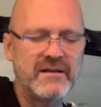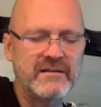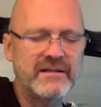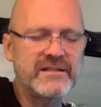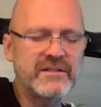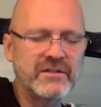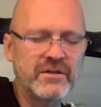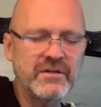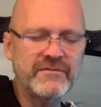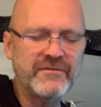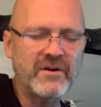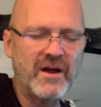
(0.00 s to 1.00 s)
Let's
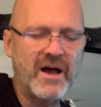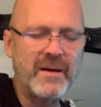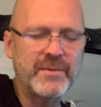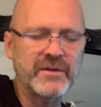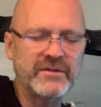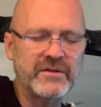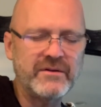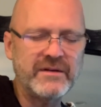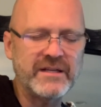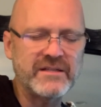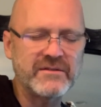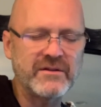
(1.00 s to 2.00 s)
look for
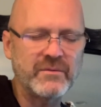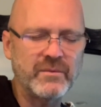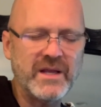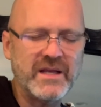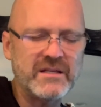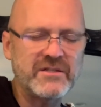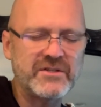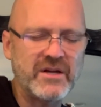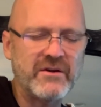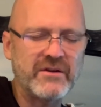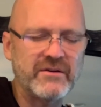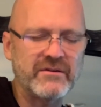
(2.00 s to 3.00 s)
opportunities so that we can
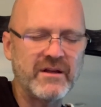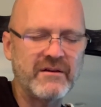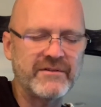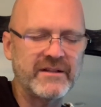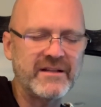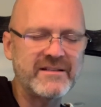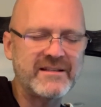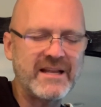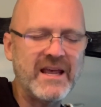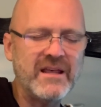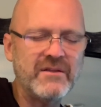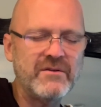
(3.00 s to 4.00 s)
share your love and let's
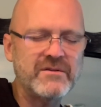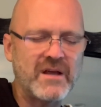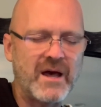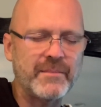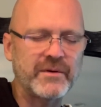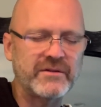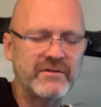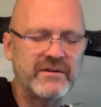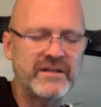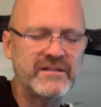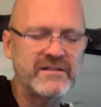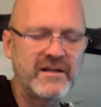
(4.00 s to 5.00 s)
take those
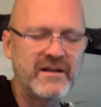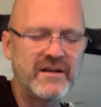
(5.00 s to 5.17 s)
opportunities